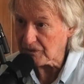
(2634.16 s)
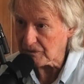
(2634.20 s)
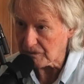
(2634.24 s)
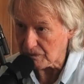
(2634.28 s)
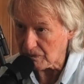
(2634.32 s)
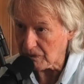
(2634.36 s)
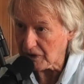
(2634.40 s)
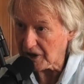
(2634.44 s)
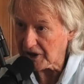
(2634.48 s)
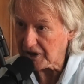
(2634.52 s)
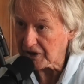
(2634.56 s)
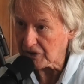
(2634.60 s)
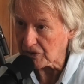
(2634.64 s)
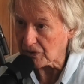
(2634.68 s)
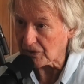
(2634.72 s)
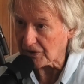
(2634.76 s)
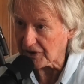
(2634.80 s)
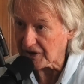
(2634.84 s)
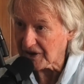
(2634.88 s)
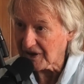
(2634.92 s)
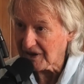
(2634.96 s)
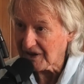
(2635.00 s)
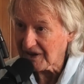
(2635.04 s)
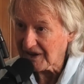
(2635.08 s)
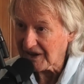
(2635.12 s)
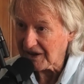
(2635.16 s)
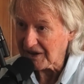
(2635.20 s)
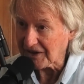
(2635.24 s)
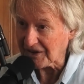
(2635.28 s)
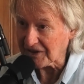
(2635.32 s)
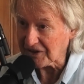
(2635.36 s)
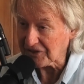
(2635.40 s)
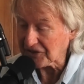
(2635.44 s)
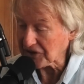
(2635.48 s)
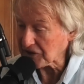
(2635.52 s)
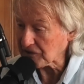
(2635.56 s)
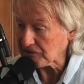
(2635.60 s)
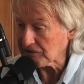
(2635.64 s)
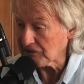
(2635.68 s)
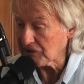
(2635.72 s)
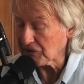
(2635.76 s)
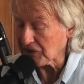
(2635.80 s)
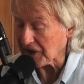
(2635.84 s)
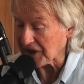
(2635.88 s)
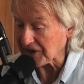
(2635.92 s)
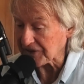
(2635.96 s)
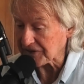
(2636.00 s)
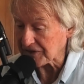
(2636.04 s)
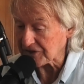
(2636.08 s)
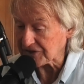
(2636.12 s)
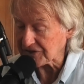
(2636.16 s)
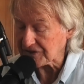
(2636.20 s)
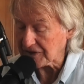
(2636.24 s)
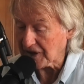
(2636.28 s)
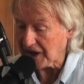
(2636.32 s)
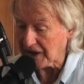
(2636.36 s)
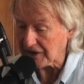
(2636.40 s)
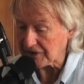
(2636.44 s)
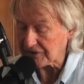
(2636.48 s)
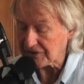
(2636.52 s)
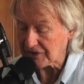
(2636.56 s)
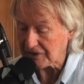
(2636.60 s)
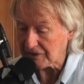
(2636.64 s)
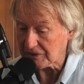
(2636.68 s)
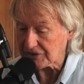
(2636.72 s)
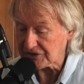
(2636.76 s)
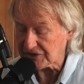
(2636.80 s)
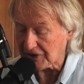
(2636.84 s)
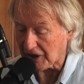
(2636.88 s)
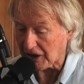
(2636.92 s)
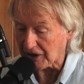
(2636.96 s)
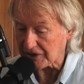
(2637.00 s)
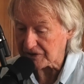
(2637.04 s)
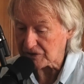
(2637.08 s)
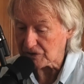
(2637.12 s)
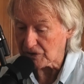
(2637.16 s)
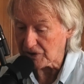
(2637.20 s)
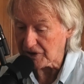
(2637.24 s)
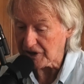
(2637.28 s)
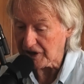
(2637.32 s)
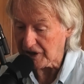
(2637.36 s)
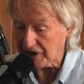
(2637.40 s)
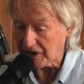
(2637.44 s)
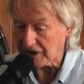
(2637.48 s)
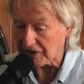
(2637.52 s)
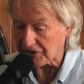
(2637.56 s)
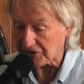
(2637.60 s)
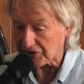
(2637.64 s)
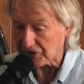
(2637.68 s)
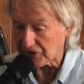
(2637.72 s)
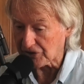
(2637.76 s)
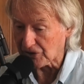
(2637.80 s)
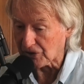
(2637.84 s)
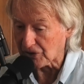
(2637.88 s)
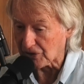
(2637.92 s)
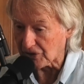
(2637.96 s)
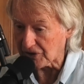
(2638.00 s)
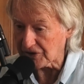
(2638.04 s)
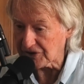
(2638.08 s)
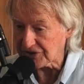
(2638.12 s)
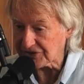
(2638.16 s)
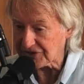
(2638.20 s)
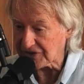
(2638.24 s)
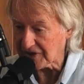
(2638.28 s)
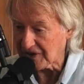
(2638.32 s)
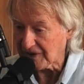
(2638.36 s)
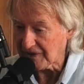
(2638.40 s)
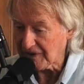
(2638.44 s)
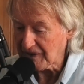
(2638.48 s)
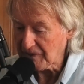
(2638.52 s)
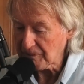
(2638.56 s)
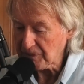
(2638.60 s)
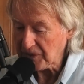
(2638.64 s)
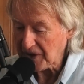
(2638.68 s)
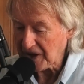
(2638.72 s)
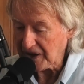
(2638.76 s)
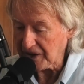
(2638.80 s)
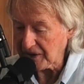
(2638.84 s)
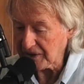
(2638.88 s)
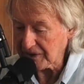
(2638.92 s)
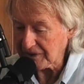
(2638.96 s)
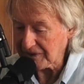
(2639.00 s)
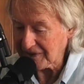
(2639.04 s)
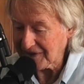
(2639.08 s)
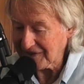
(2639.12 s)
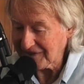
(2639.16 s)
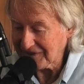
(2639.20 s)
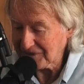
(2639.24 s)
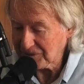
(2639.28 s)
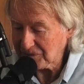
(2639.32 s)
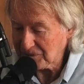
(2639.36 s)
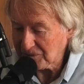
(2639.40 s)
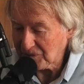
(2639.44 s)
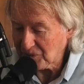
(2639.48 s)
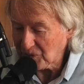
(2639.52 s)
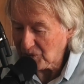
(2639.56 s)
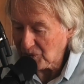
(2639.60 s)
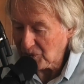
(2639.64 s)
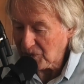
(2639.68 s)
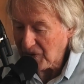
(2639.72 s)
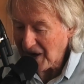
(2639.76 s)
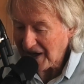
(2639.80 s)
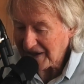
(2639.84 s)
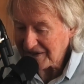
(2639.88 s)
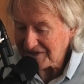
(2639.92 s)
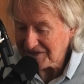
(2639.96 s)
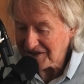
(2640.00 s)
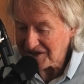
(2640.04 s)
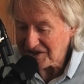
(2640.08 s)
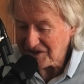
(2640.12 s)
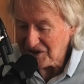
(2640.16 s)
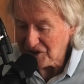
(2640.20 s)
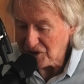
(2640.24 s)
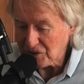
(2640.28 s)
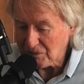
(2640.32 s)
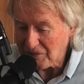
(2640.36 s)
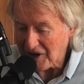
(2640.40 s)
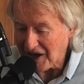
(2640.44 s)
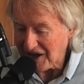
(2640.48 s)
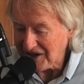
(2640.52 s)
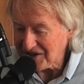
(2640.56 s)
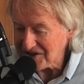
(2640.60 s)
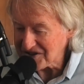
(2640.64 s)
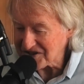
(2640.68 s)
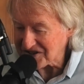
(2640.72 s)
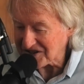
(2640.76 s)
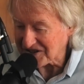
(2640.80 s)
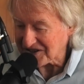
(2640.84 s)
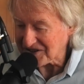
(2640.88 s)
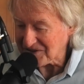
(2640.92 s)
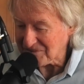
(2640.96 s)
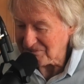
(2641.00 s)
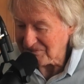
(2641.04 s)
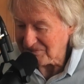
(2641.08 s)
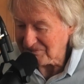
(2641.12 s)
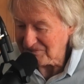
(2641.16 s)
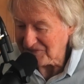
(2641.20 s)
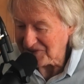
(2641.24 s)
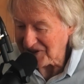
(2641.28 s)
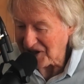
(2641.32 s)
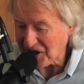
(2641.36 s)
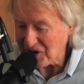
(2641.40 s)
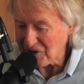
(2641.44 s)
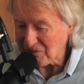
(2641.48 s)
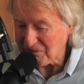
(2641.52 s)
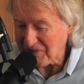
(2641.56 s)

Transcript: really good. Uh, the crew out the, outside could hear the noise. He he whacked the two bones at the low